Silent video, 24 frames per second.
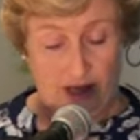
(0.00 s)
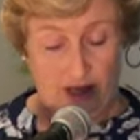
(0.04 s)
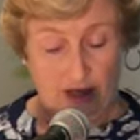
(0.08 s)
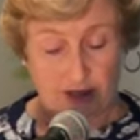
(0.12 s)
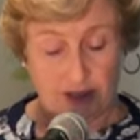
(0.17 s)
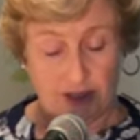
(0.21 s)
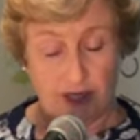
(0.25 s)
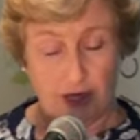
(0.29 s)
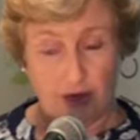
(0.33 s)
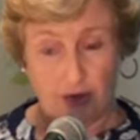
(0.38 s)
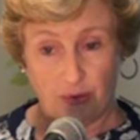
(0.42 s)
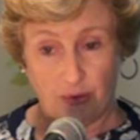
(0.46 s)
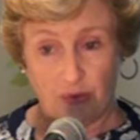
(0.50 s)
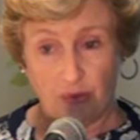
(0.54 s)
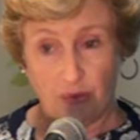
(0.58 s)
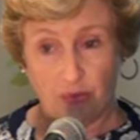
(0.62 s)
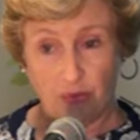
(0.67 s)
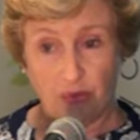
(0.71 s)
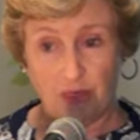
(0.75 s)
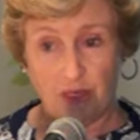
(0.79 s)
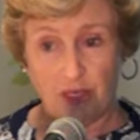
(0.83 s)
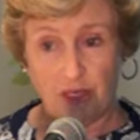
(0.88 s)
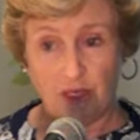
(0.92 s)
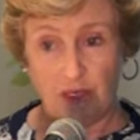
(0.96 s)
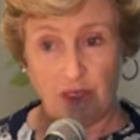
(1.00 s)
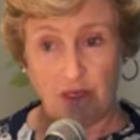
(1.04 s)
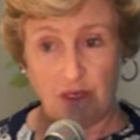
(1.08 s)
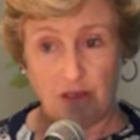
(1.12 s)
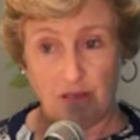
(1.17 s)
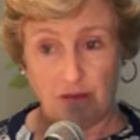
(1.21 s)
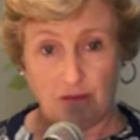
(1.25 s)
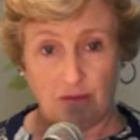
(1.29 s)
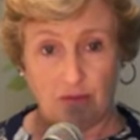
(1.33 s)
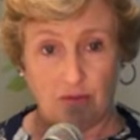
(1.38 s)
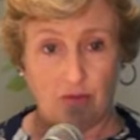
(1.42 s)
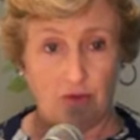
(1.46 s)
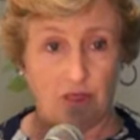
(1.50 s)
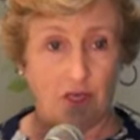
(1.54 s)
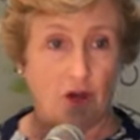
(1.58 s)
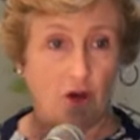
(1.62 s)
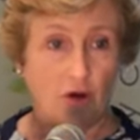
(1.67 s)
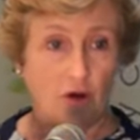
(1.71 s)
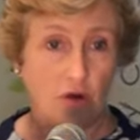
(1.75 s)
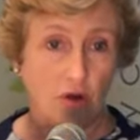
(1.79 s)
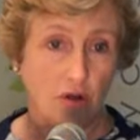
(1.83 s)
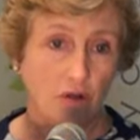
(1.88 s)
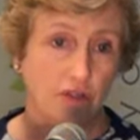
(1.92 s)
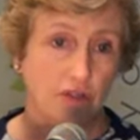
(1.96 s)
So we
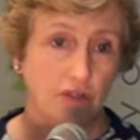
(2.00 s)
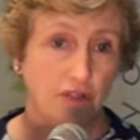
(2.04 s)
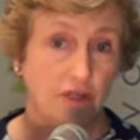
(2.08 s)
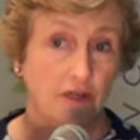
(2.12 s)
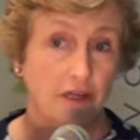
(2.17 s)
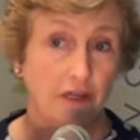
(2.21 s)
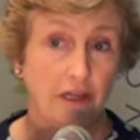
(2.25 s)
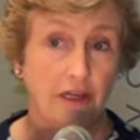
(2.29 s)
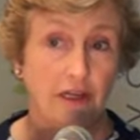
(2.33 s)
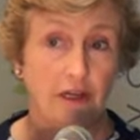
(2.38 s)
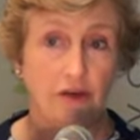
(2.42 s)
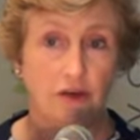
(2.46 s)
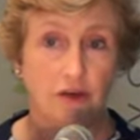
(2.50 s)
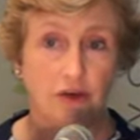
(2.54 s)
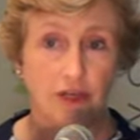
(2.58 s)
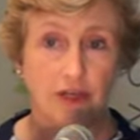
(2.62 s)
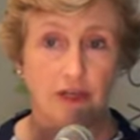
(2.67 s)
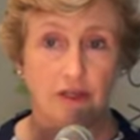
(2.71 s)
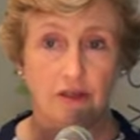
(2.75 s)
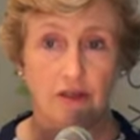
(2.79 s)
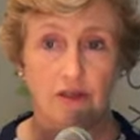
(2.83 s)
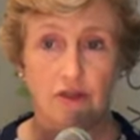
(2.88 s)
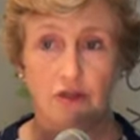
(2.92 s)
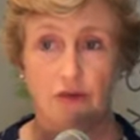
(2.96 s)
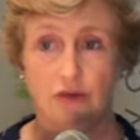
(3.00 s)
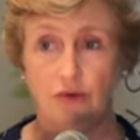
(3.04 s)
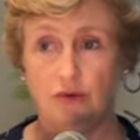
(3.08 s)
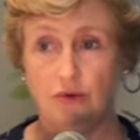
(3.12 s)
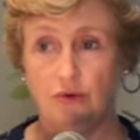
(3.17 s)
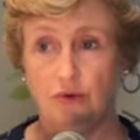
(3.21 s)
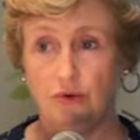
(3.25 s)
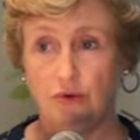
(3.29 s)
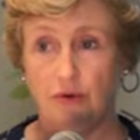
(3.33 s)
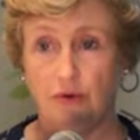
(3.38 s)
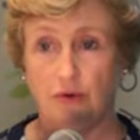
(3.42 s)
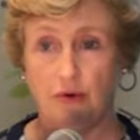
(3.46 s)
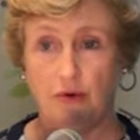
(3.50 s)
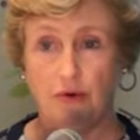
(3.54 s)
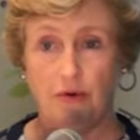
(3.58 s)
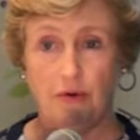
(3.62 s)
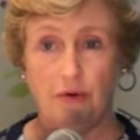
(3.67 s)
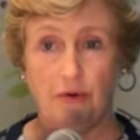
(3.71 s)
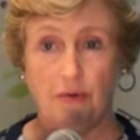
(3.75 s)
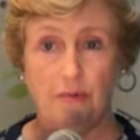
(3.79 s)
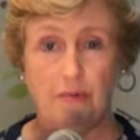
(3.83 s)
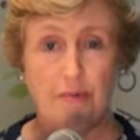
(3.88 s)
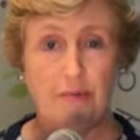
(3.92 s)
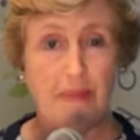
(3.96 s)
are constantly looking to
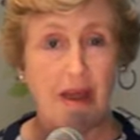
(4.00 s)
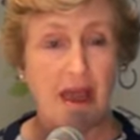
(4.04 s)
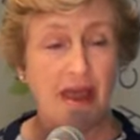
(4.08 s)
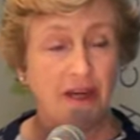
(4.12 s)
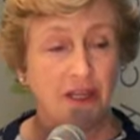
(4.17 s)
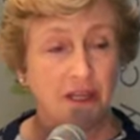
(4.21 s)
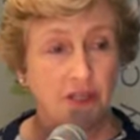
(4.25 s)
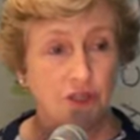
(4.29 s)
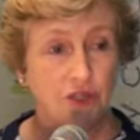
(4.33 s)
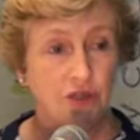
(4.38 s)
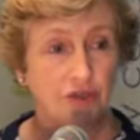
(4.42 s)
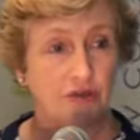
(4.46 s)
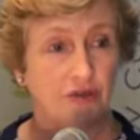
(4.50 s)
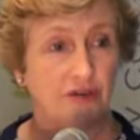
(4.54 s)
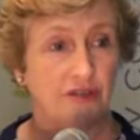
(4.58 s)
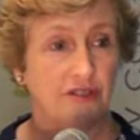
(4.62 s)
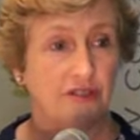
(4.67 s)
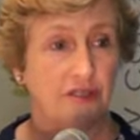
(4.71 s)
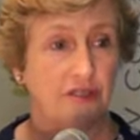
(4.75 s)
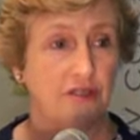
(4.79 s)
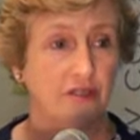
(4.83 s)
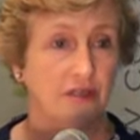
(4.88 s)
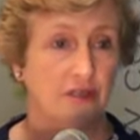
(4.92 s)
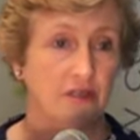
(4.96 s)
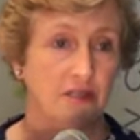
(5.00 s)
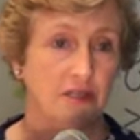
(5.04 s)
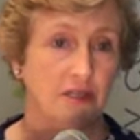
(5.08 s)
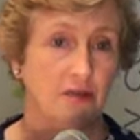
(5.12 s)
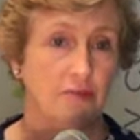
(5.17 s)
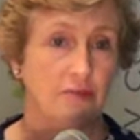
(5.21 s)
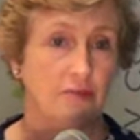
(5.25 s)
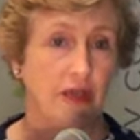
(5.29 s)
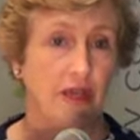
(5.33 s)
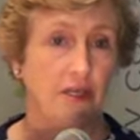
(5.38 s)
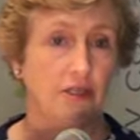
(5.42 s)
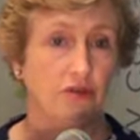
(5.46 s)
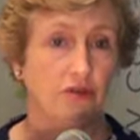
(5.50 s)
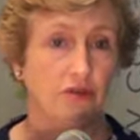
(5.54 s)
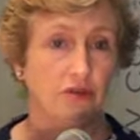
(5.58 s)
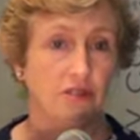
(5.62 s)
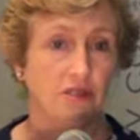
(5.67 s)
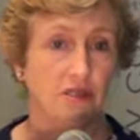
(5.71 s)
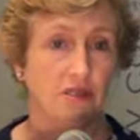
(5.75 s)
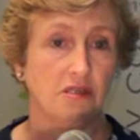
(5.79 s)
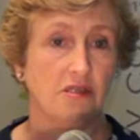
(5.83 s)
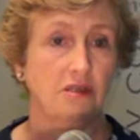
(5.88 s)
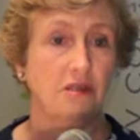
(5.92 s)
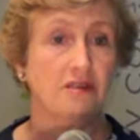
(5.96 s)
manage the resistance. It makes
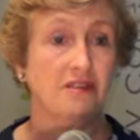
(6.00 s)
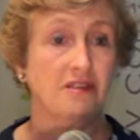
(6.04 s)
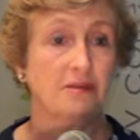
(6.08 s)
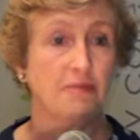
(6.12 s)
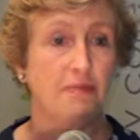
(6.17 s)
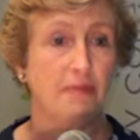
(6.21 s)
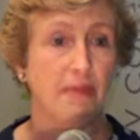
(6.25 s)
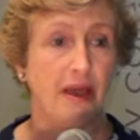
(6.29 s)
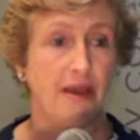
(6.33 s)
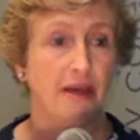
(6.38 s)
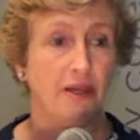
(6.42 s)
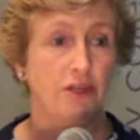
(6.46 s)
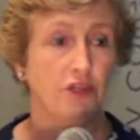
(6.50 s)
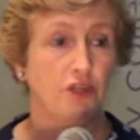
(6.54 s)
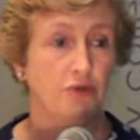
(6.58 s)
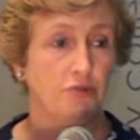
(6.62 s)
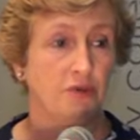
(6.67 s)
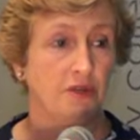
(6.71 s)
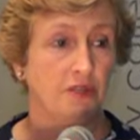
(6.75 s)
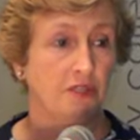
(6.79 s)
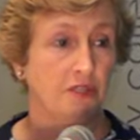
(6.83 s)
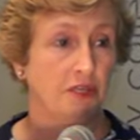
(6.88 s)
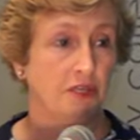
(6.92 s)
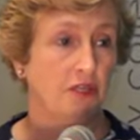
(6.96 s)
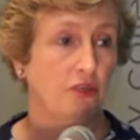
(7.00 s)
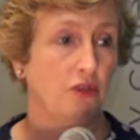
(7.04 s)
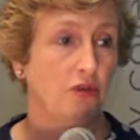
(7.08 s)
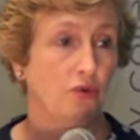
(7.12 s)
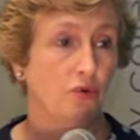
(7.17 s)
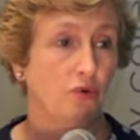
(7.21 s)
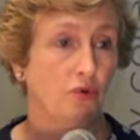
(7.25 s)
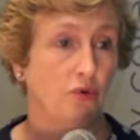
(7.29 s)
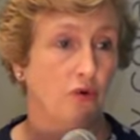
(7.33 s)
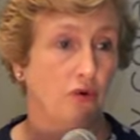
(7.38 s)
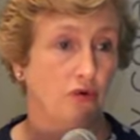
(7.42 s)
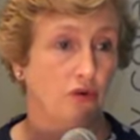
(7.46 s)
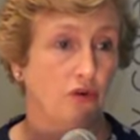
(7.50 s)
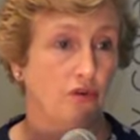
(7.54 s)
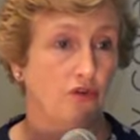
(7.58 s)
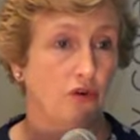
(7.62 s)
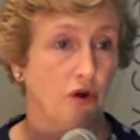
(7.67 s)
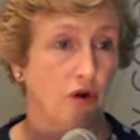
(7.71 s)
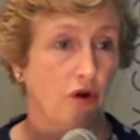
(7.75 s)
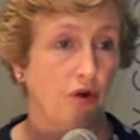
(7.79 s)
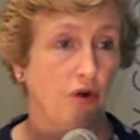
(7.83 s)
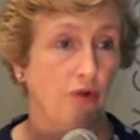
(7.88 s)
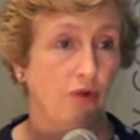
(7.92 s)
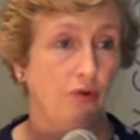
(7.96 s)
resistance management in your
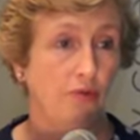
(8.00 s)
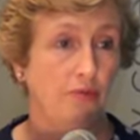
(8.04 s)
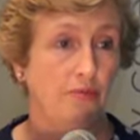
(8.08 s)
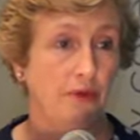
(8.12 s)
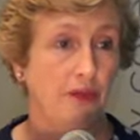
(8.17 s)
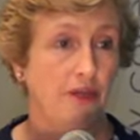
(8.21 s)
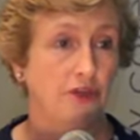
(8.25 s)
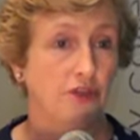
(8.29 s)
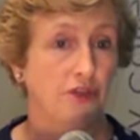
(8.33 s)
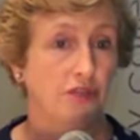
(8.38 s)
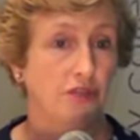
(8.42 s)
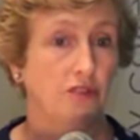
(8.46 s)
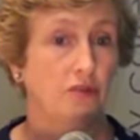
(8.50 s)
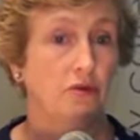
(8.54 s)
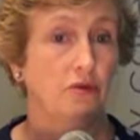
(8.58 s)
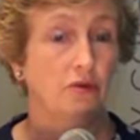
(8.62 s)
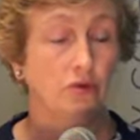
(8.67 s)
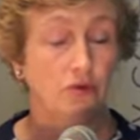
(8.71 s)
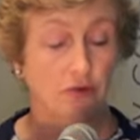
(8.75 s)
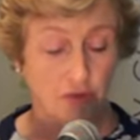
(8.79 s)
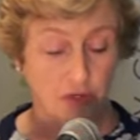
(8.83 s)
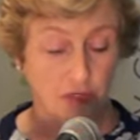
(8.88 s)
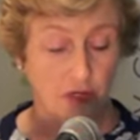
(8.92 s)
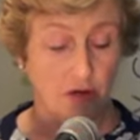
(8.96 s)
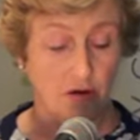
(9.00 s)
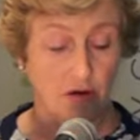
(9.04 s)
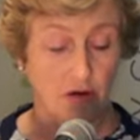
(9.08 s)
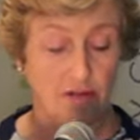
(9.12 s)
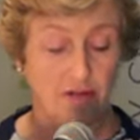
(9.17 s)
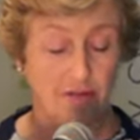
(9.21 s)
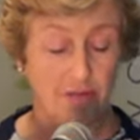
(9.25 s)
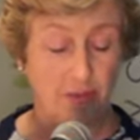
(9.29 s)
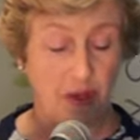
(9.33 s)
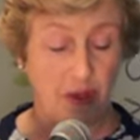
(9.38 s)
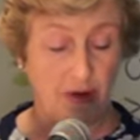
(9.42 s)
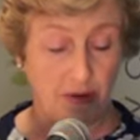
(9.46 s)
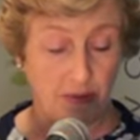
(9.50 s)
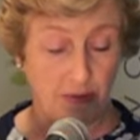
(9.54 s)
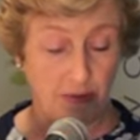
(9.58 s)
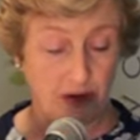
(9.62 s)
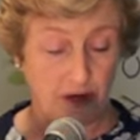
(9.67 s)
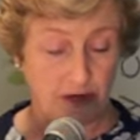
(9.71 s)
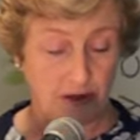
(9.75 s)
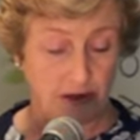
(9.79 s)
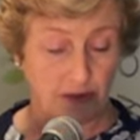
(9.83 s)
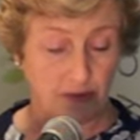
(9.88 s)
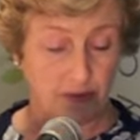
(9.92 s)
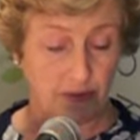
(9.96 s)
control measures also of
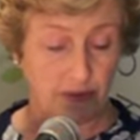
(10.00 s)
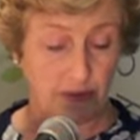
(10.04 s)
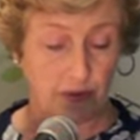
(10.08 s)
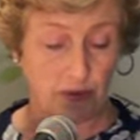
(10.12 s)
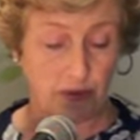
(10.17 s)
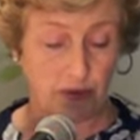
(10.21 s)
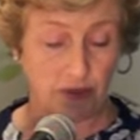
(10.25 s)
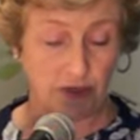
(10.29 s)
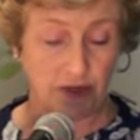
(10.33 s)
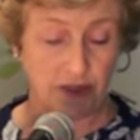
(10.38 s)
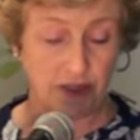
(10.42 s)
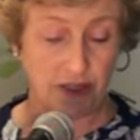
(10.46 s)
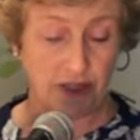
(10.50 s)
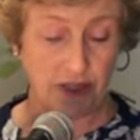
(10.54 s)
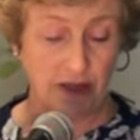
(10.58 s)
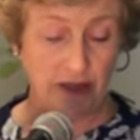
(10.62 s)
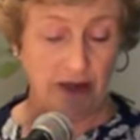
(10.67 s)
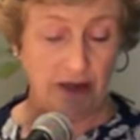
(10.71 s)
paramount importance.